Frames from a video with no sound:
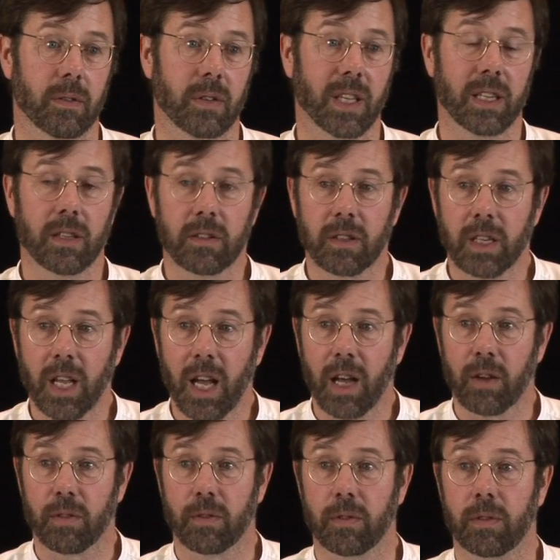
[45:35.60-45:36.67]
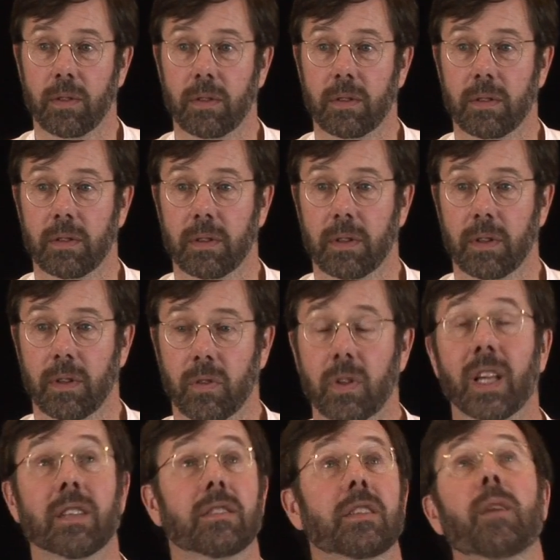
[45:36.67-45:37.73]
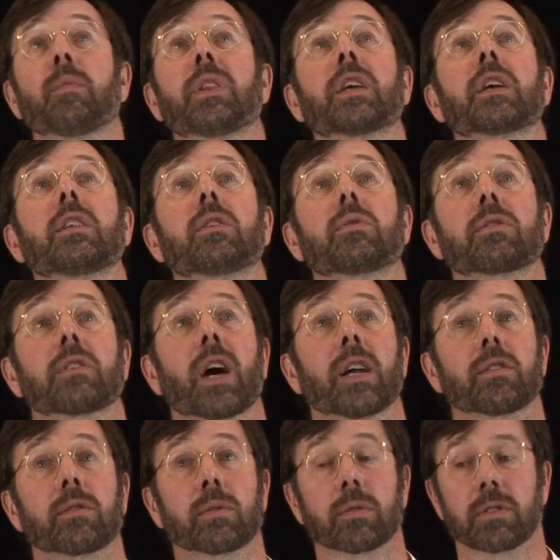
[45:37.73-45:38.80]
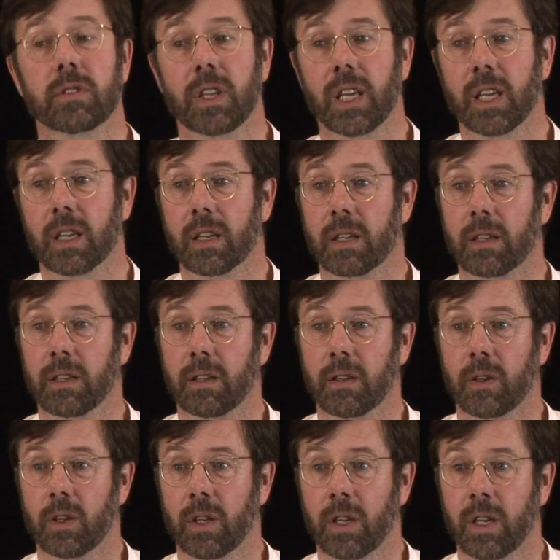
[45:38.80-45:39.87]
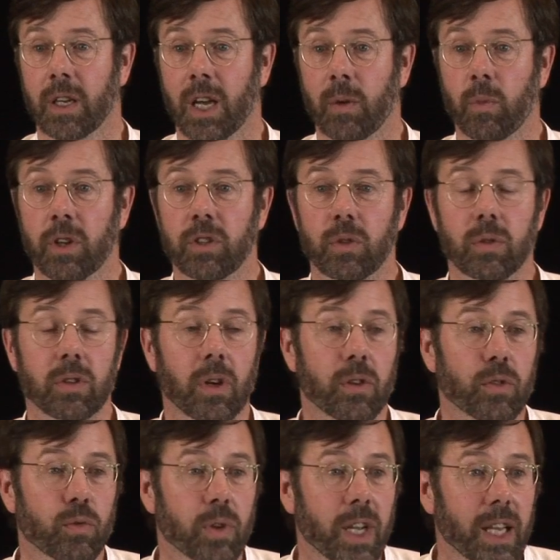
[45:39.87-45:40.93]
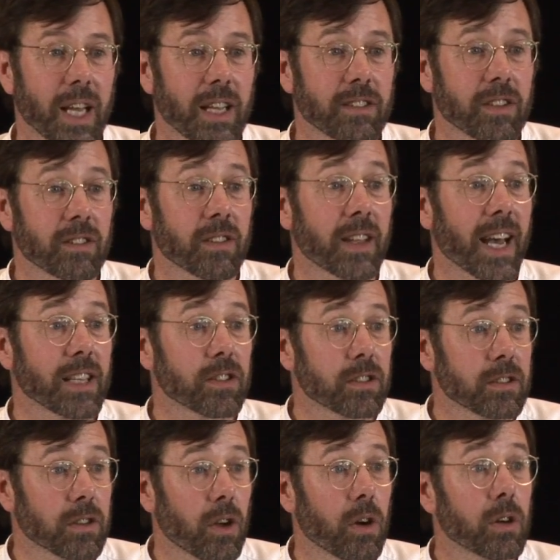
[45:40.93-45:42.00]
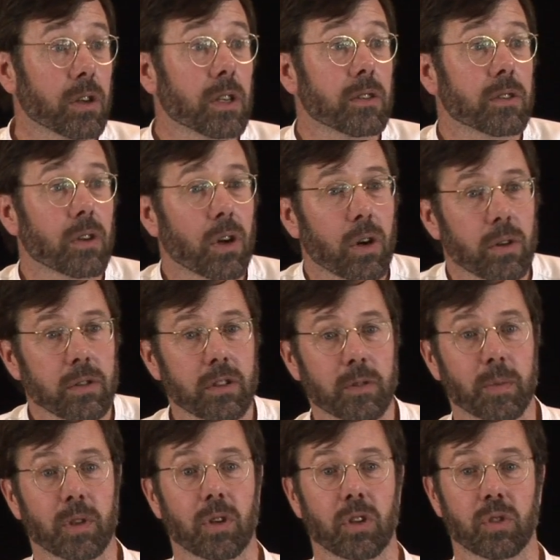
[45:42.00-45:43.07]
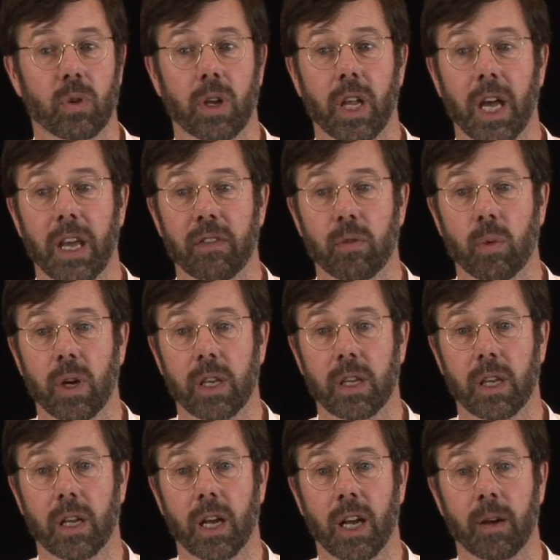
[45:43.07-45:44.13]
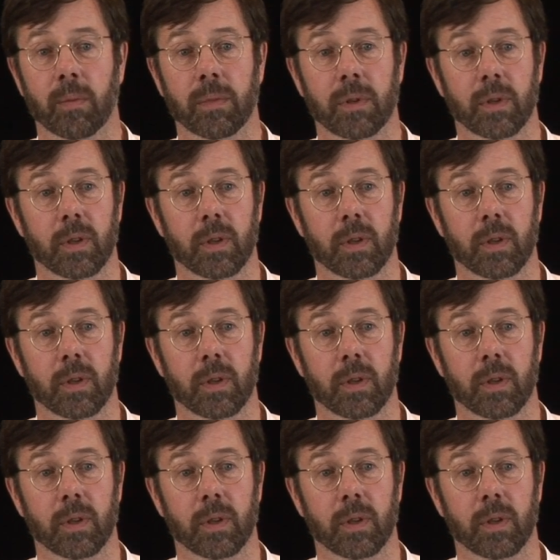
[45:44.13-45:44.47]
That is enough. Then something in you starts to sing. And what you don't realize is that song is your own spiritual life waking up.